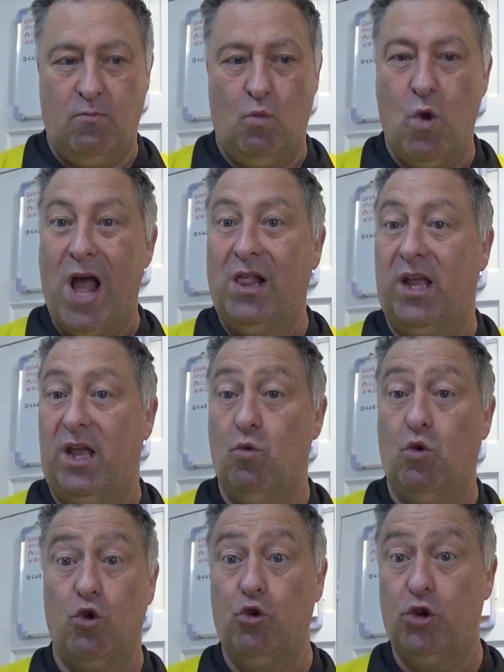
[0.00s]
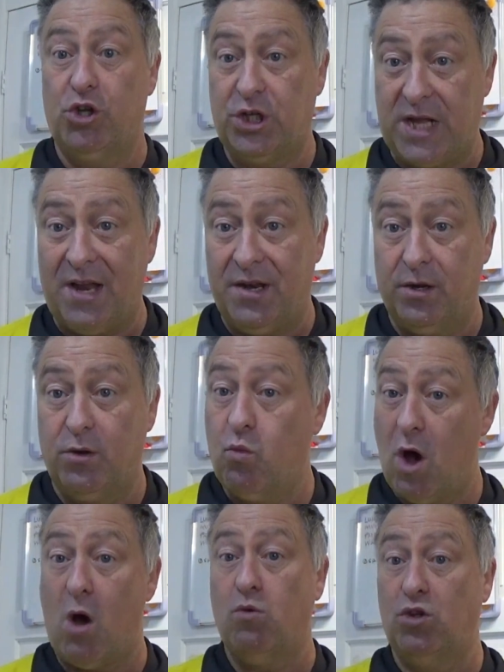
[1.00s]
well he would understand
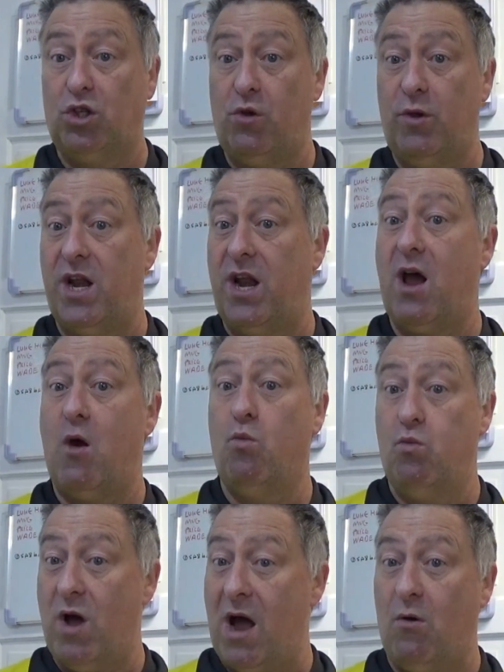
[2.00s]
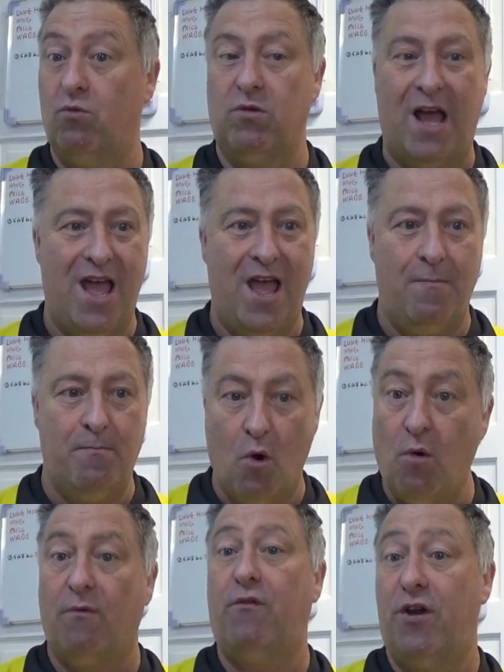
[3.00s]
what I was doing and how
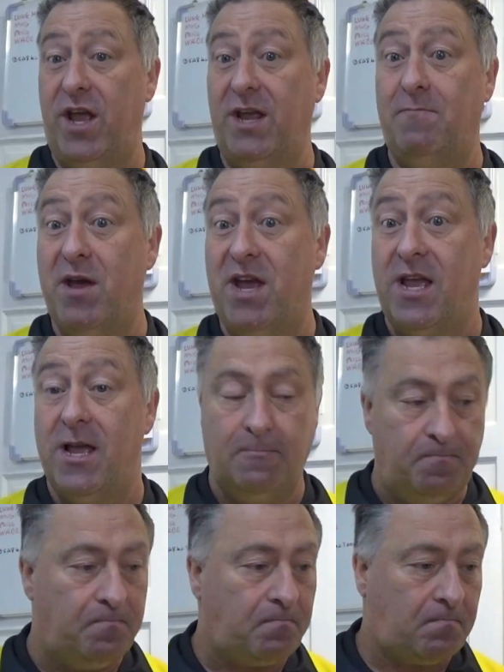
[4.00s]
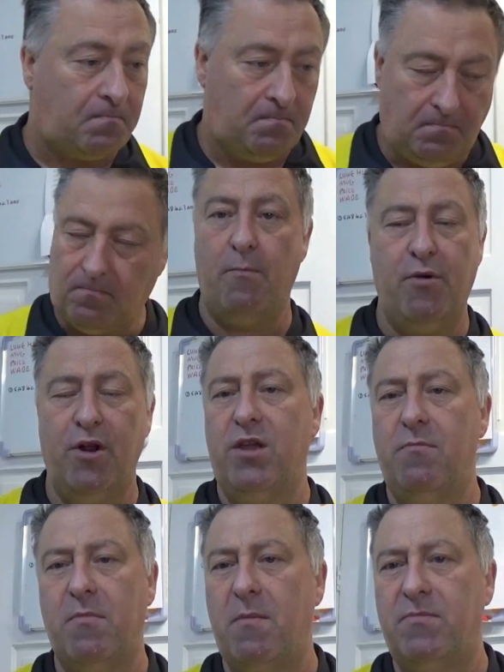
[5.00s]
up for it he'd be.
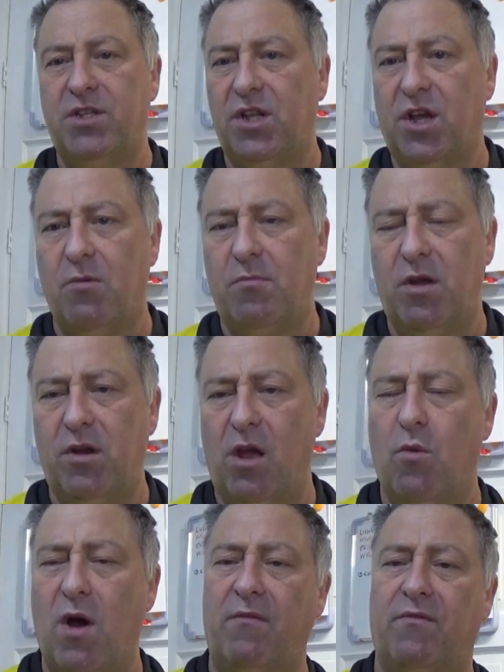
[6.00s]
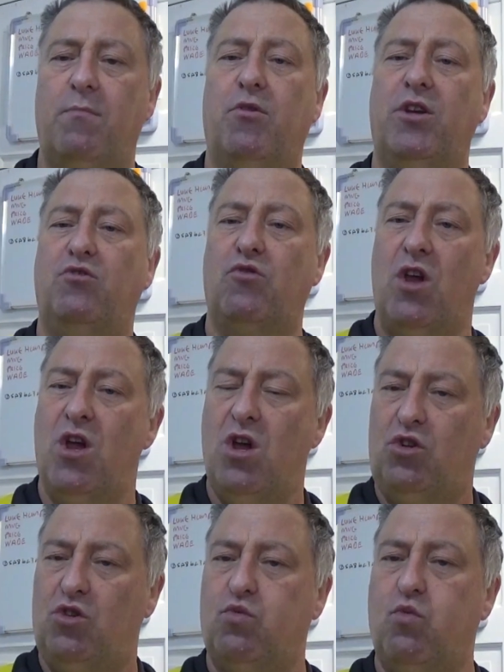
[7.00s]
Brilliant members of the community and what have you, but it's
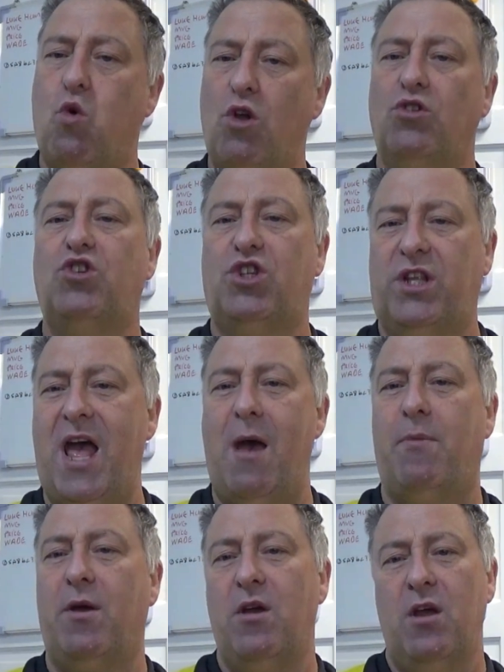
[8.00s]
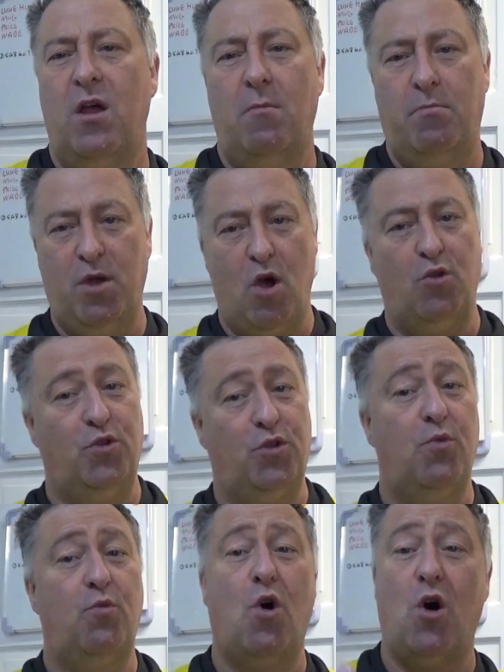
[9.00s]
just one step beyond
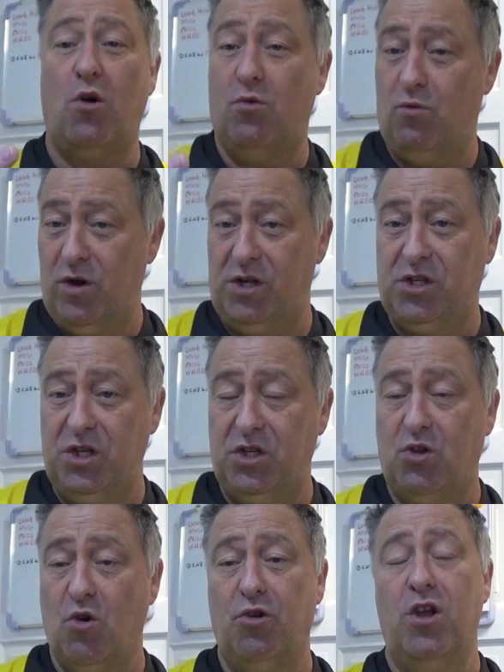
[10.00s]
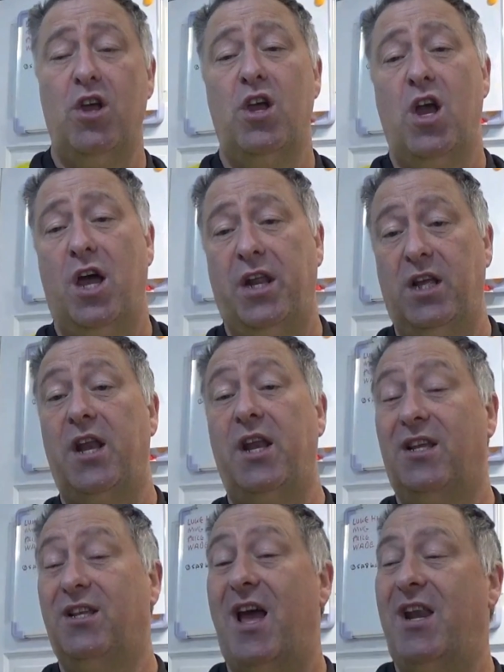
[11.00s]
what Richie's done. And
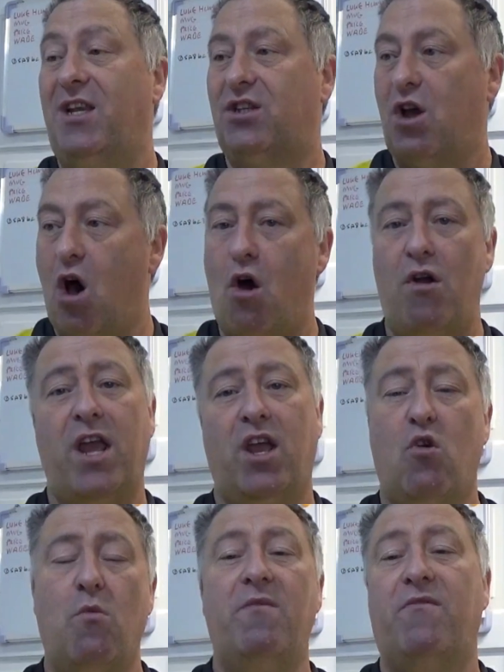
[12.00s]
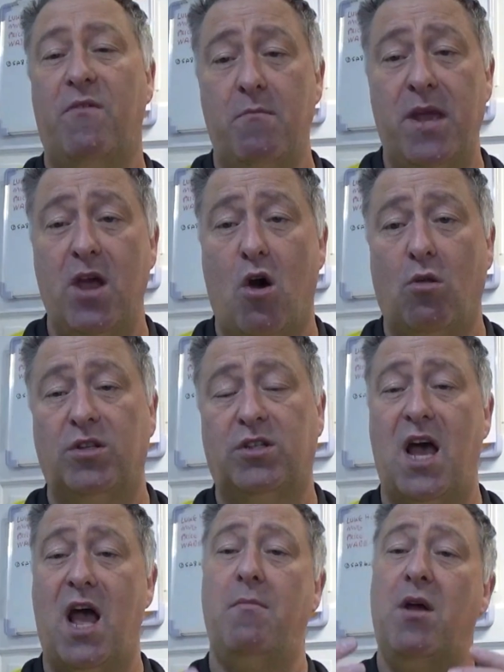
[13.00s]
it's all right coming from me all the
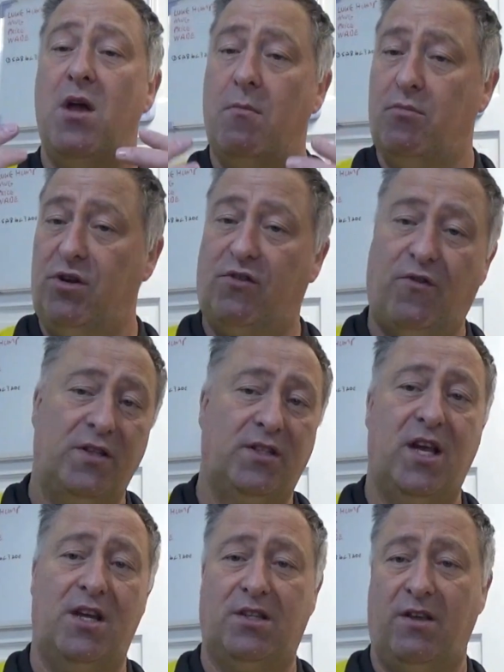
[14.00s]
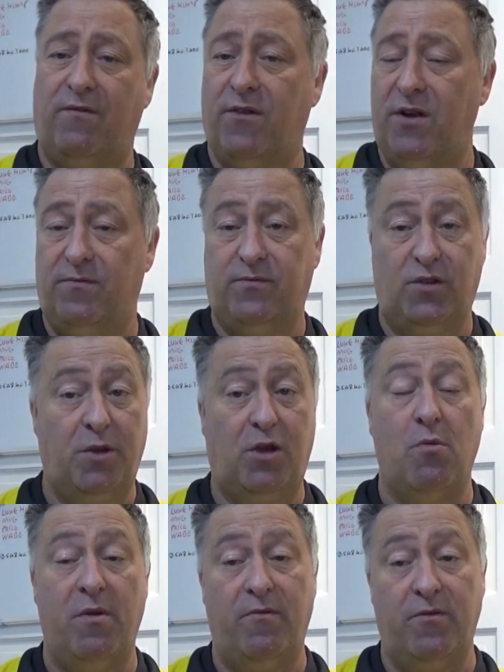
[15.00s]
time, but it's fantastic for it to be
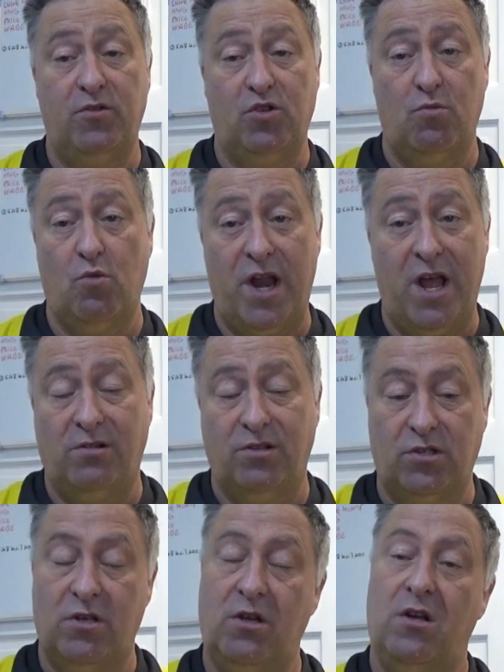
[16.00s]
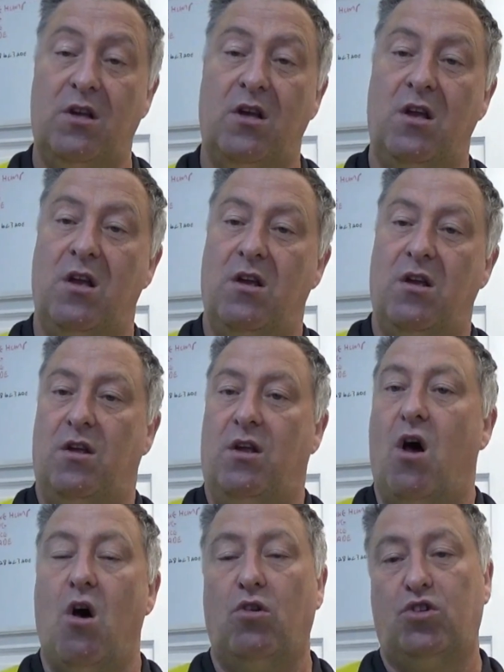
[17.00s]
coming from someone else.
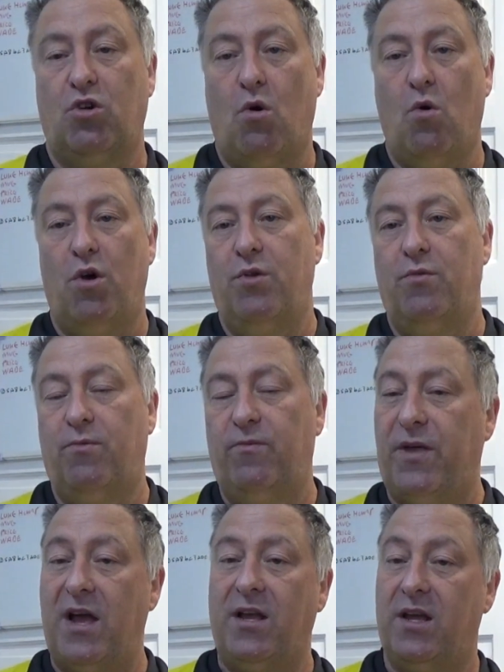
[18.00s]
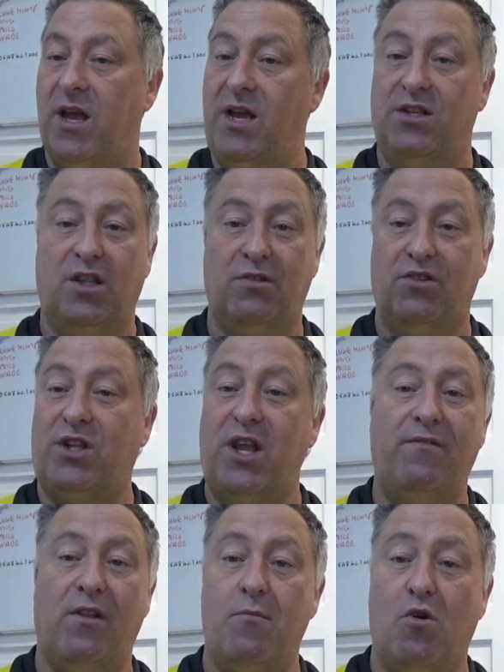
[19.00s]
Also, I want to thank is
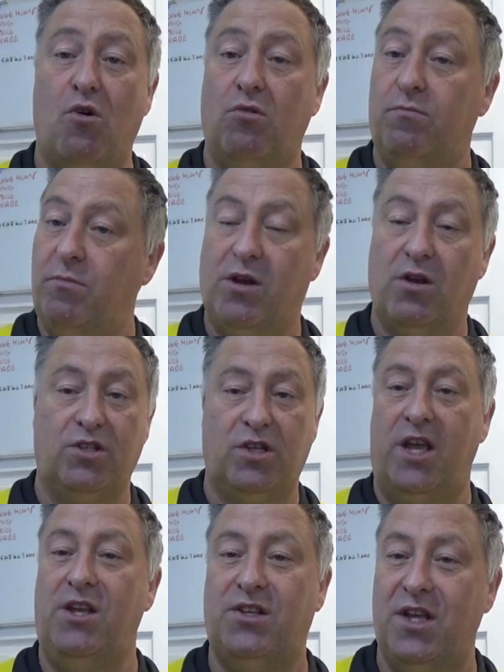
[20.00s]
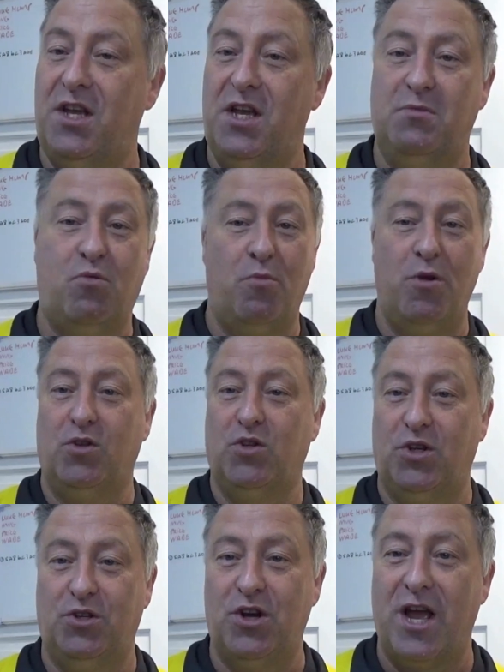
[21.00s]
Steve Lamore, because he's put me
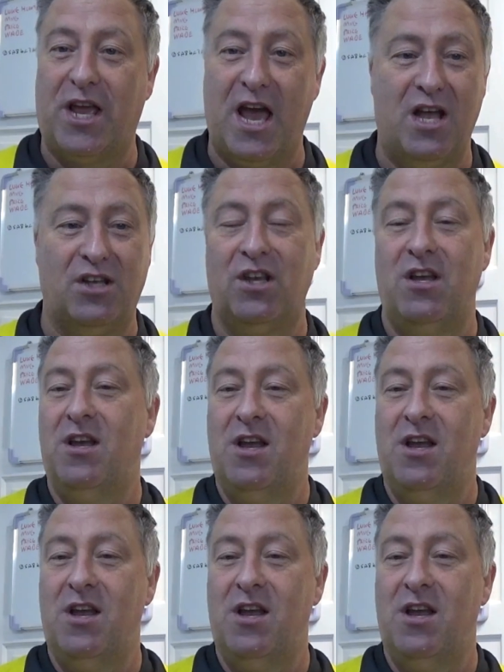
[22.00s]
onto the Dracars.